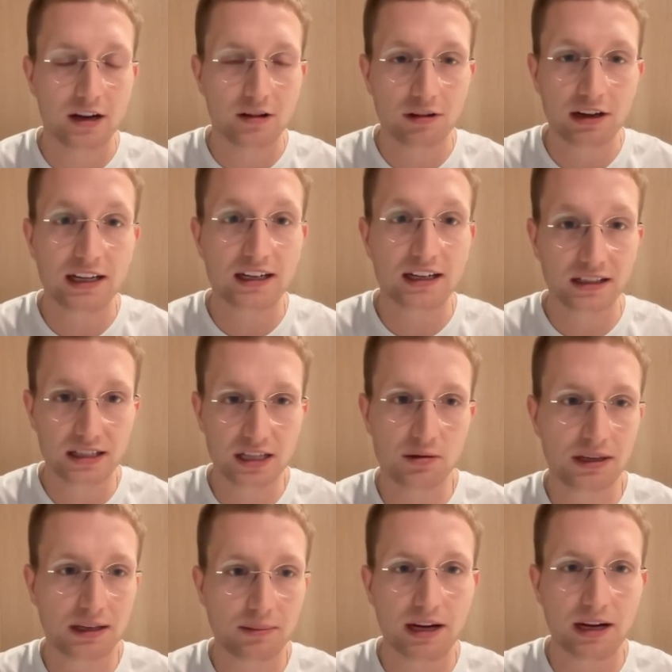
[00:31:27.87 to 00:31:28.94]
really
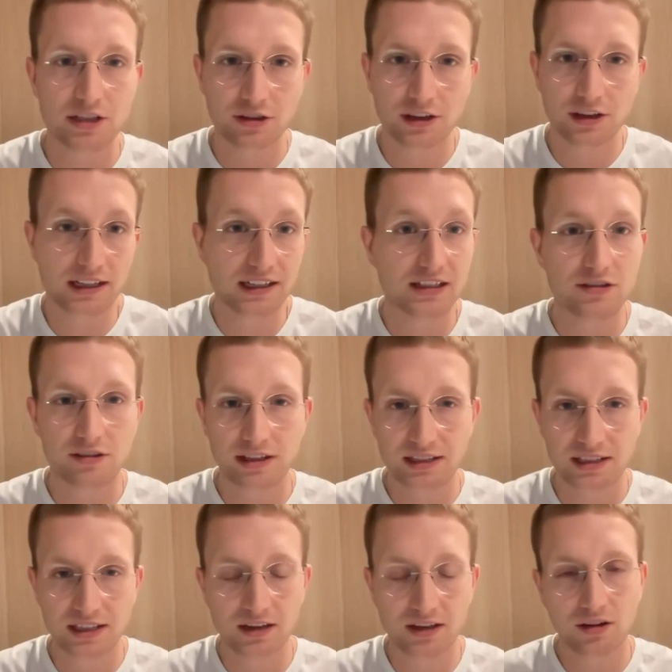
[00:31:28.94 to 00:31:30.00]
continually measuring and
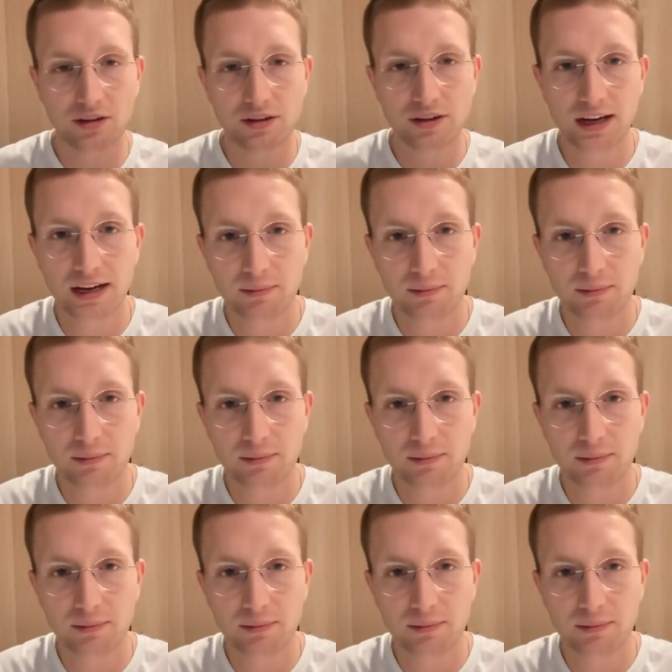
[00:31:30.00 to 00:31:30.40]
iterating on